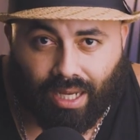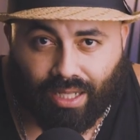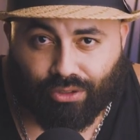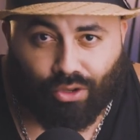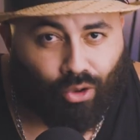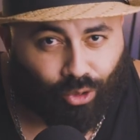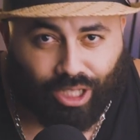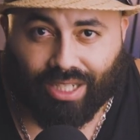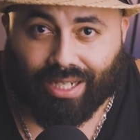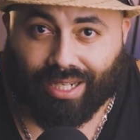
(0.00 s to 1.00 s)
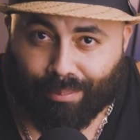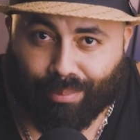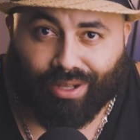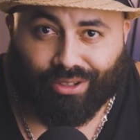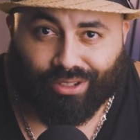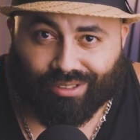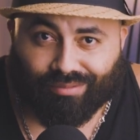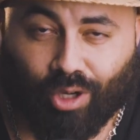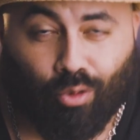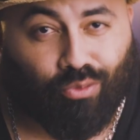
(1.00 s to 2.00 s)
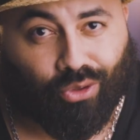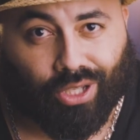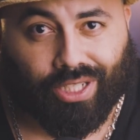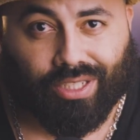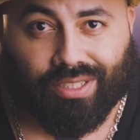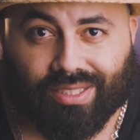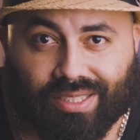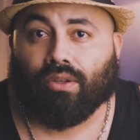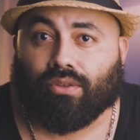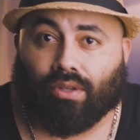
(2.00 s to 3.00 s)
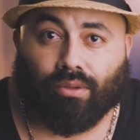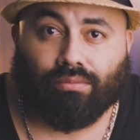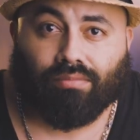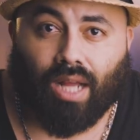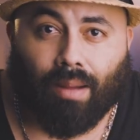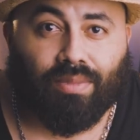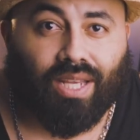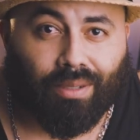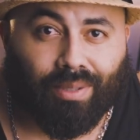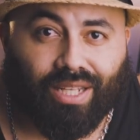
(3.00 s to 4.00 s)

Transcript: it's only gonna get better, hopefully. So I'm gonna be